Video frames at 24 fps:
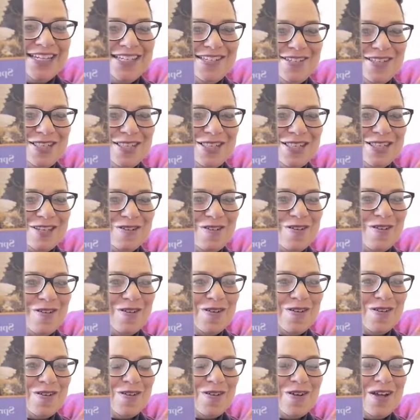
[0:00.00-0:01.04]
to
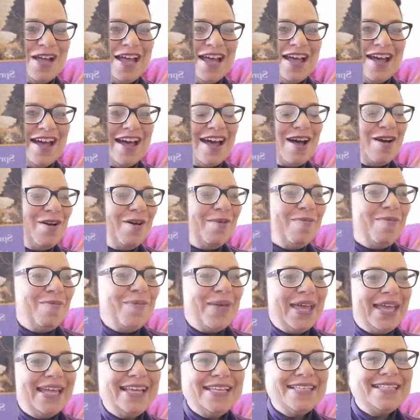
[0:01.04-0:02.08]
soar. How
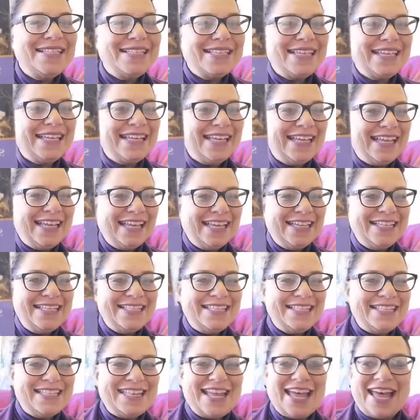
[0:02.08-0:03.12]
amazing
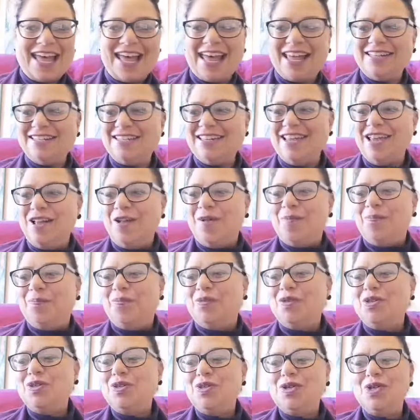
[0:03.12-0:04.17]
is that?
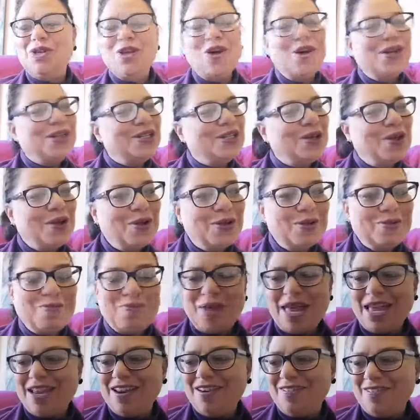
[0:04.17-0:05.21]
Do not hold
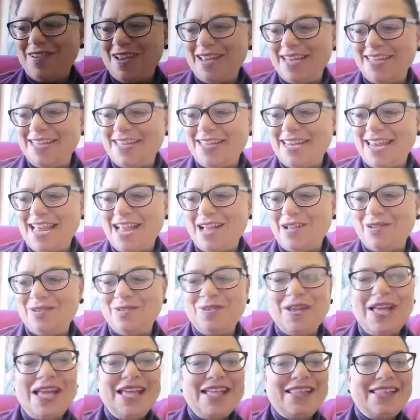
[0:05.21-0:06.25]
back right now.
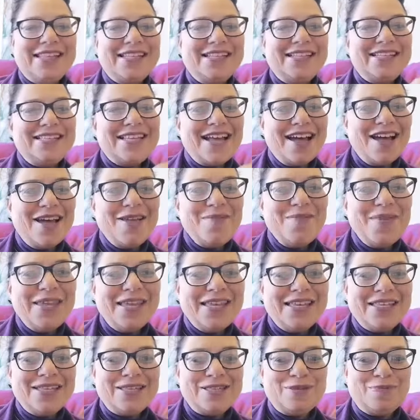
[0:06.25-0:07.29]
The timing
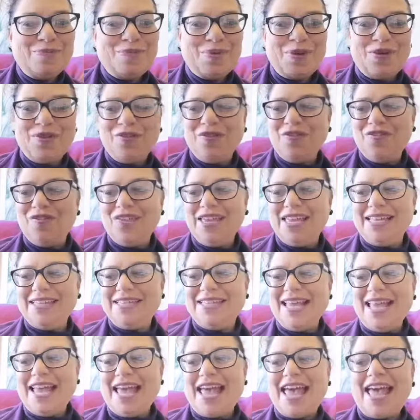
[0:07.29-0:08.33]
is perfect
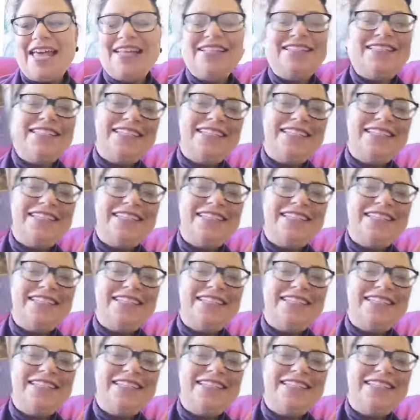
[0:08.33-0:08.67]
and